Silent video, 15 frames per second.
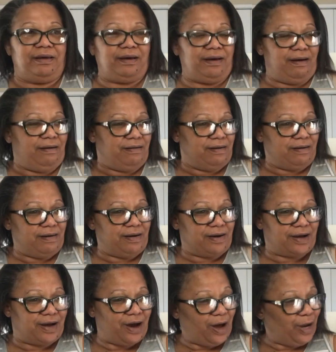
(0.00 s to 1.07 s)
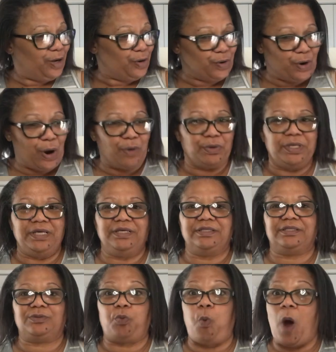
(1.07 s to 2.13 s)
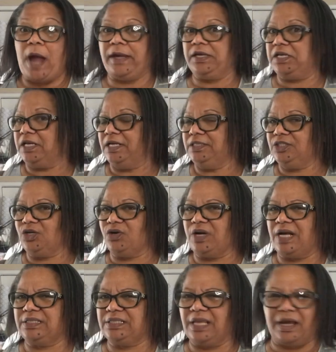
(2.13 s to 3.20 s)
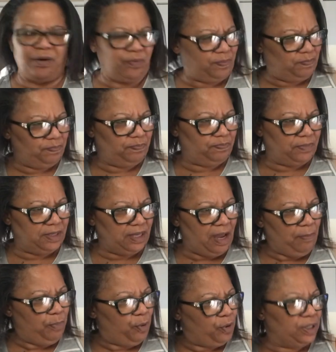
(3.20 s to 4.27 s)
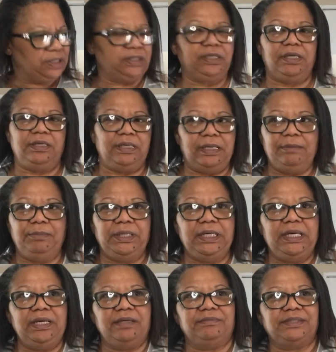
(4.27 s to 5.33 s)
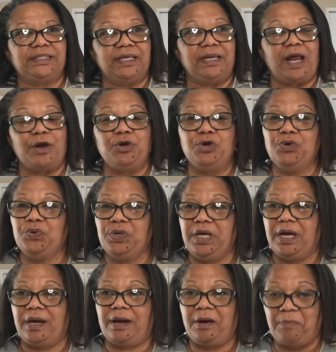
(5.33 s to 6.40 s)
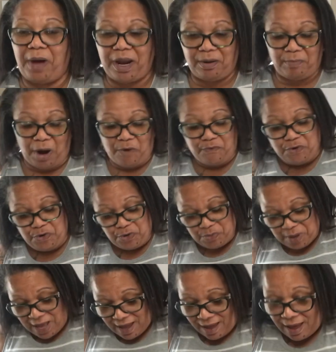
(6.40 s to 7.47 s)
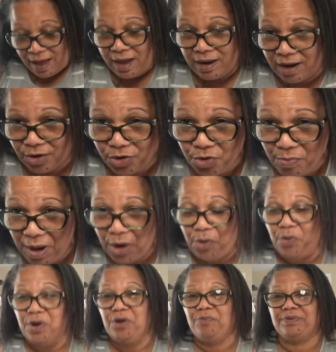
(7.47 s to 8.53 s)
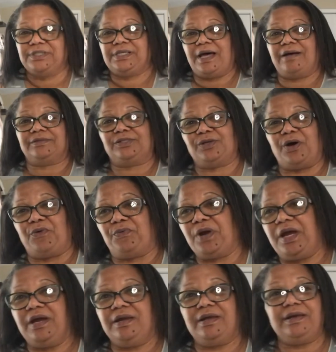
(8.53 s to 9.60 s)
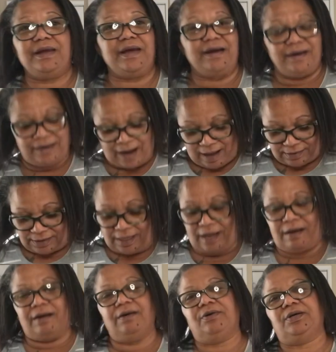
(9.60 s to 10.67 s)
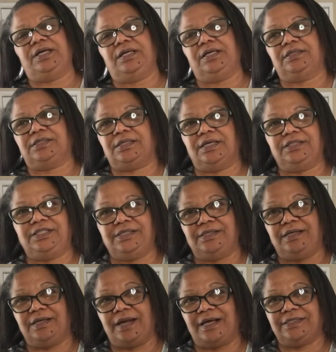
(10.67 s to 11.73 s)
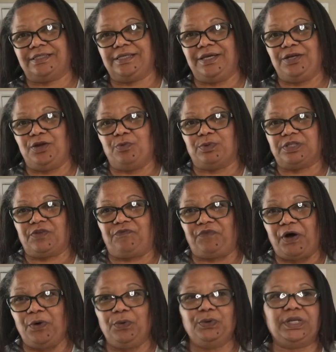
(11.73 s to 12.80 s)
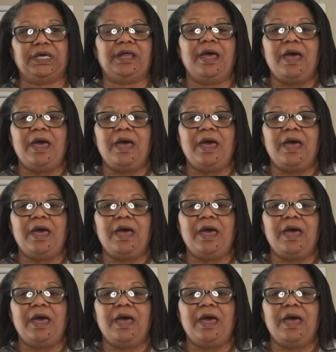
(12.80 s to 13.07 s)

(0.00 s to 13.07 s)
color on his white t-shirt, I was like, that boy's eating M&Ms. And I knew he had come out of my room. And I knew my quilt was out, so I read in there, and I was like, oh, he didn't touch it. Then I seen it was folded.